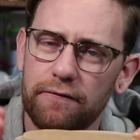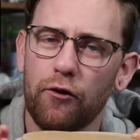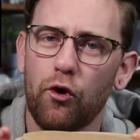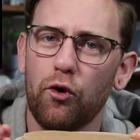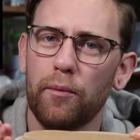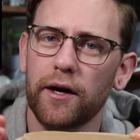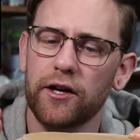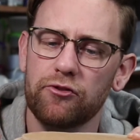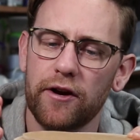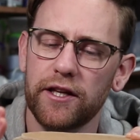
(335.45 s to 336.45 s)
form and
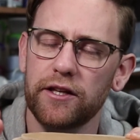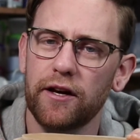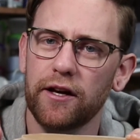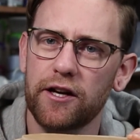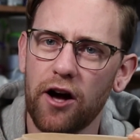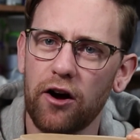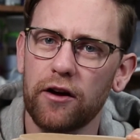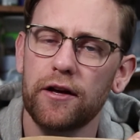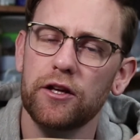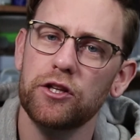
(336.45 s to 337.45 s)
create and cut